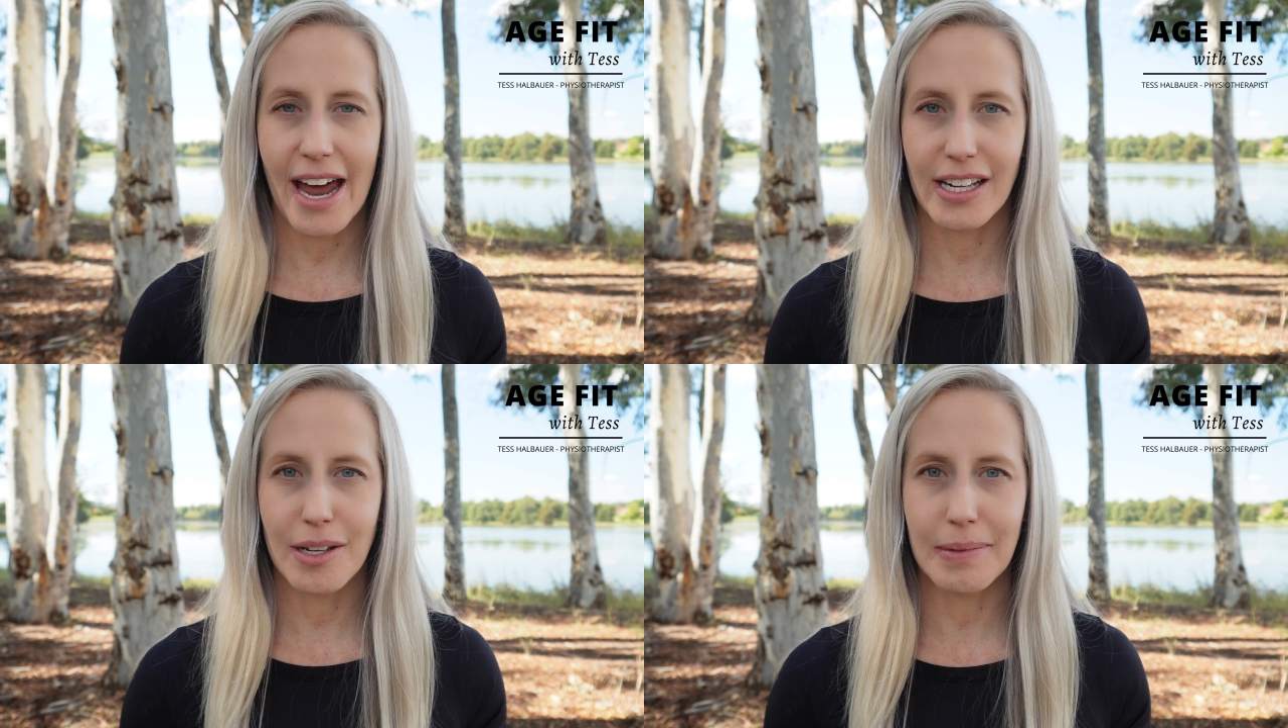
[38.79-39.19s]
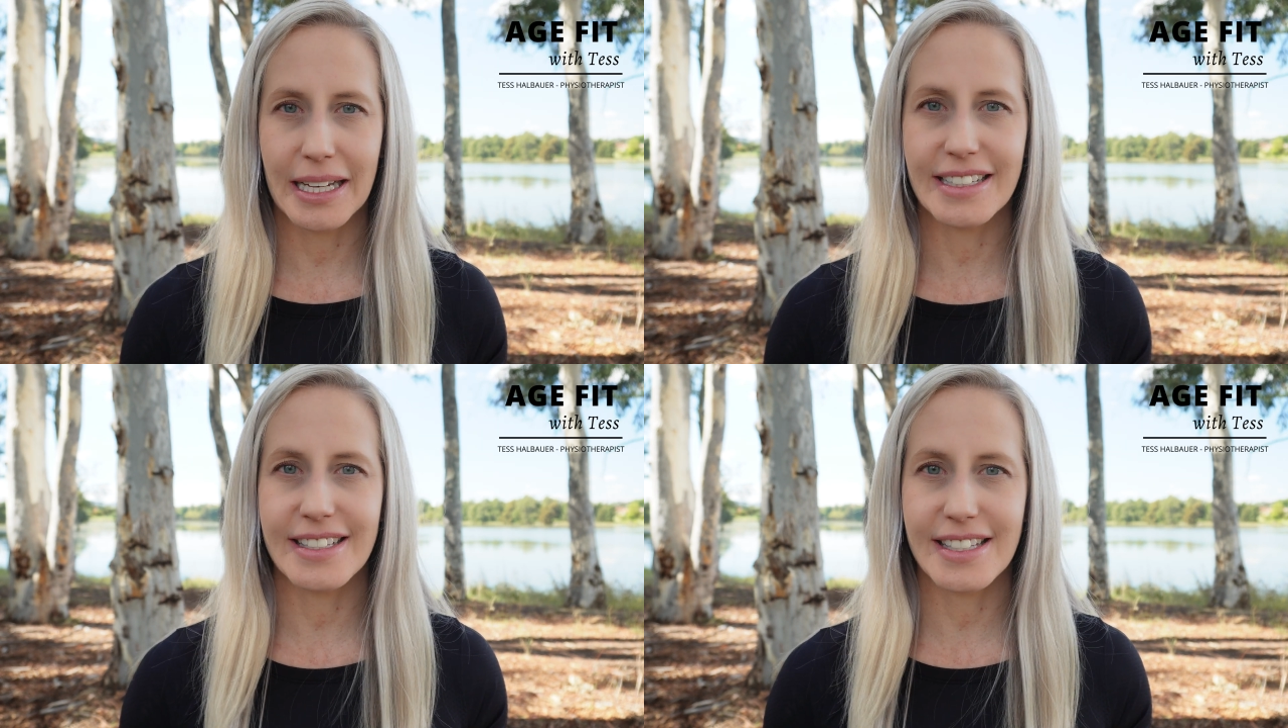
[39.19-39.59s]
to
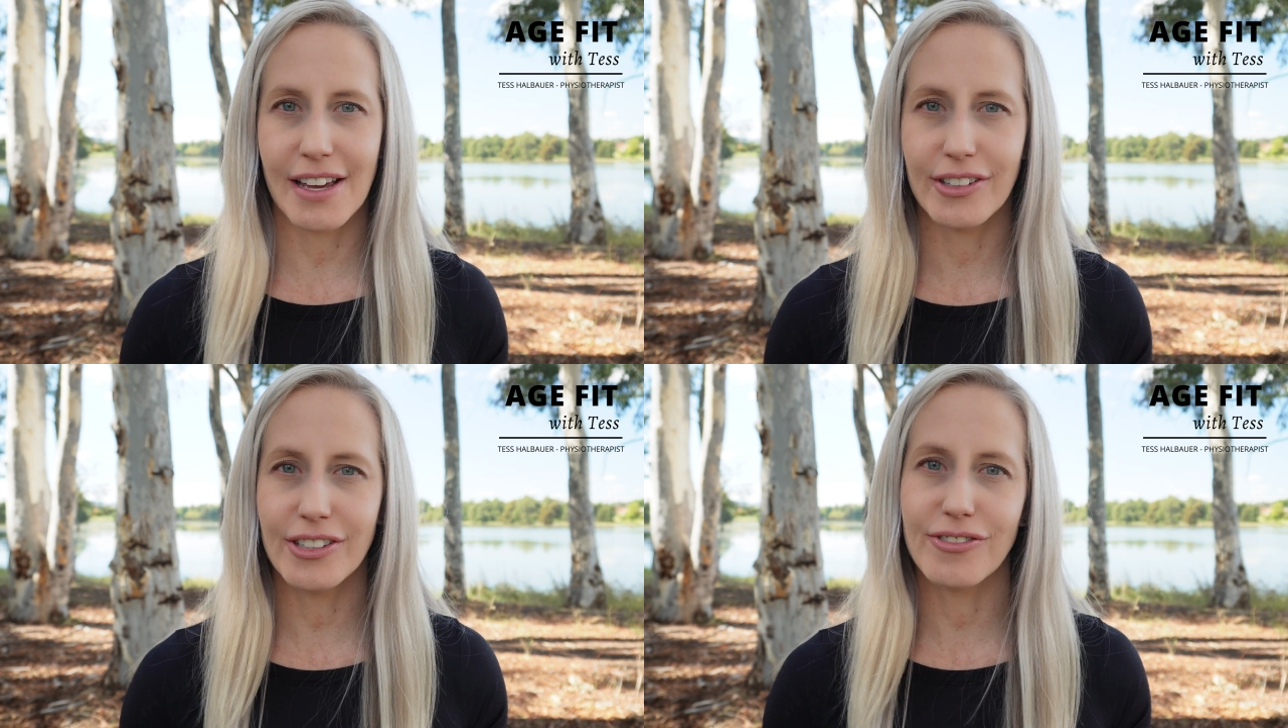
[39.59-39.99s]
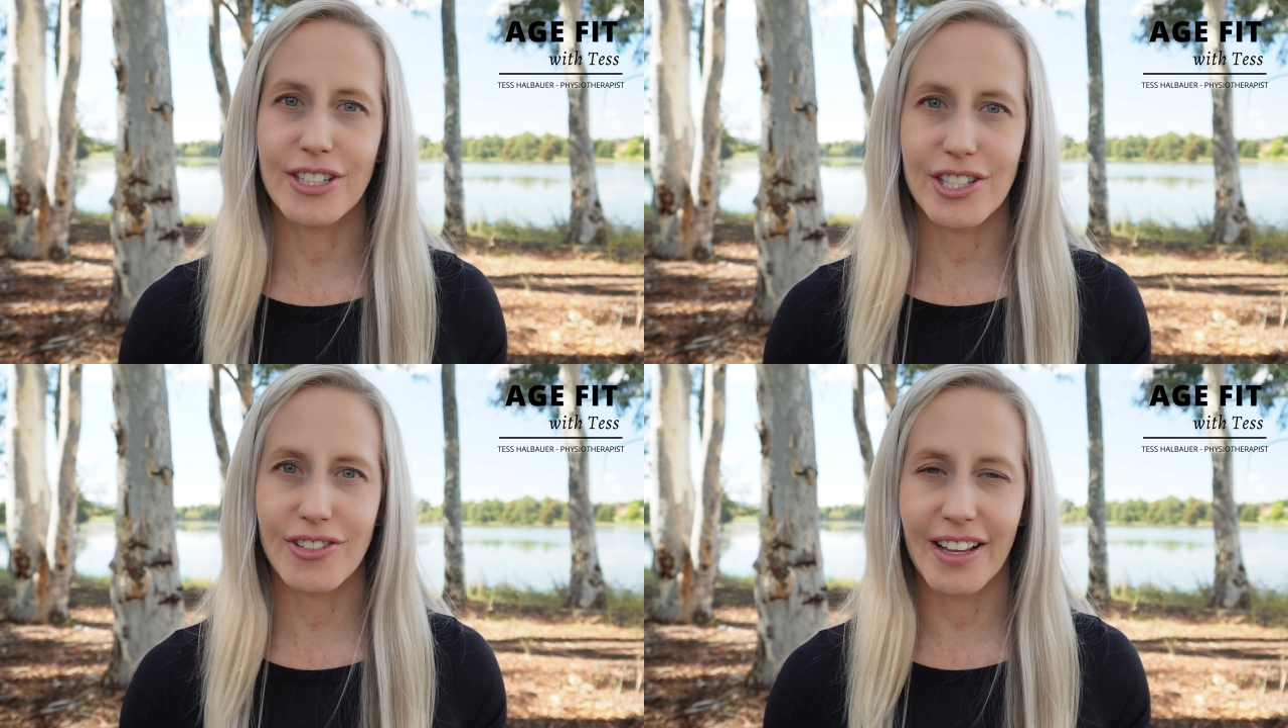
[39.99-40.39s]
complete 7
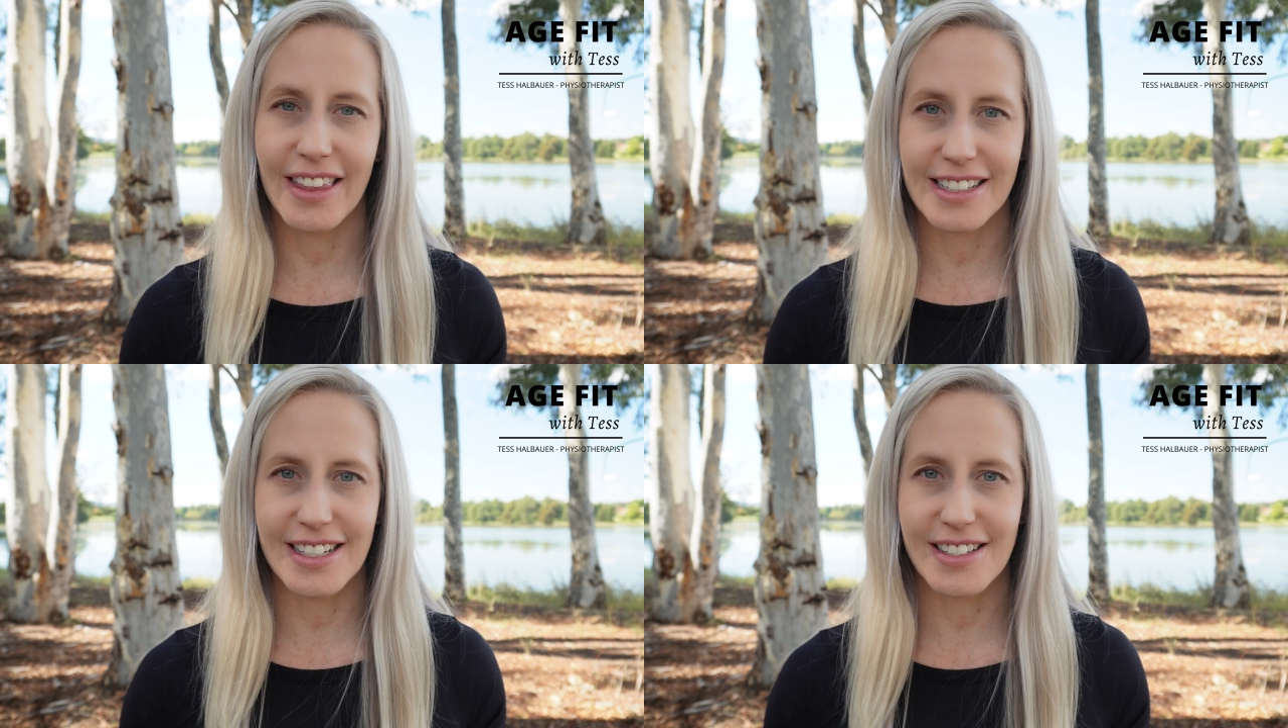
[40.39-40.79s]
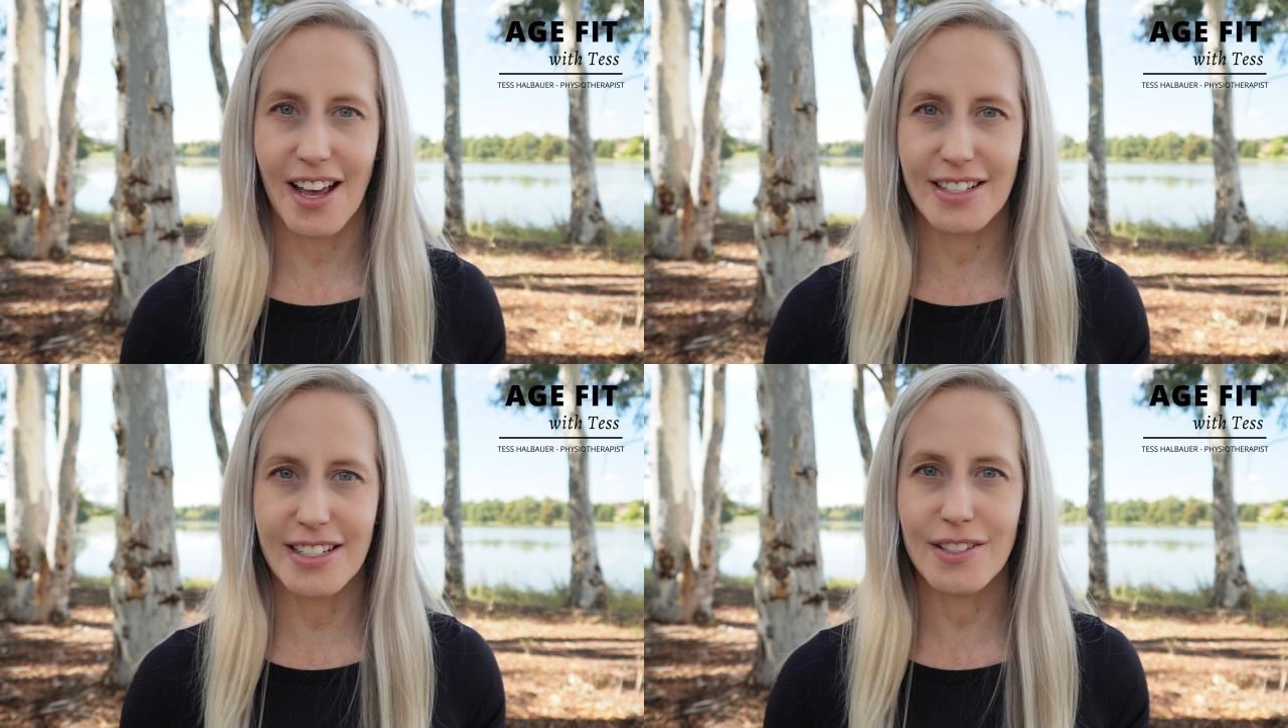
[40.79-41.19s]
wrist strength
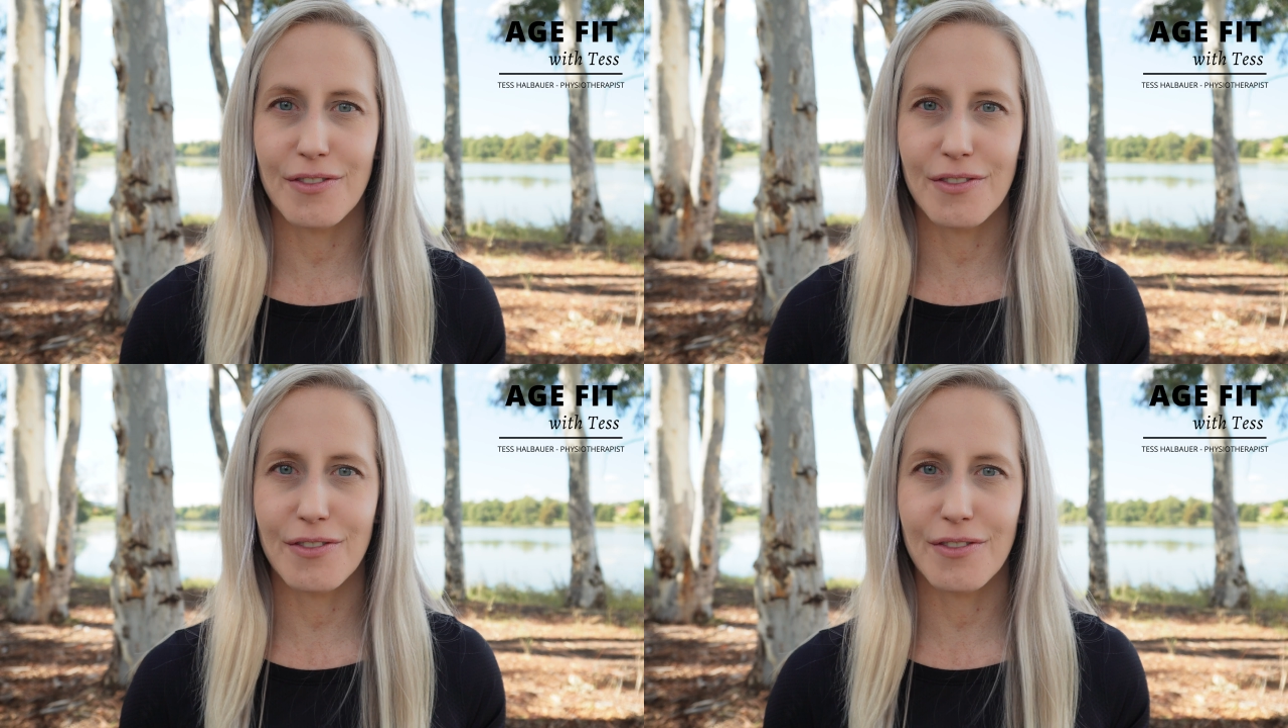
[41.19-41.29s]
exercises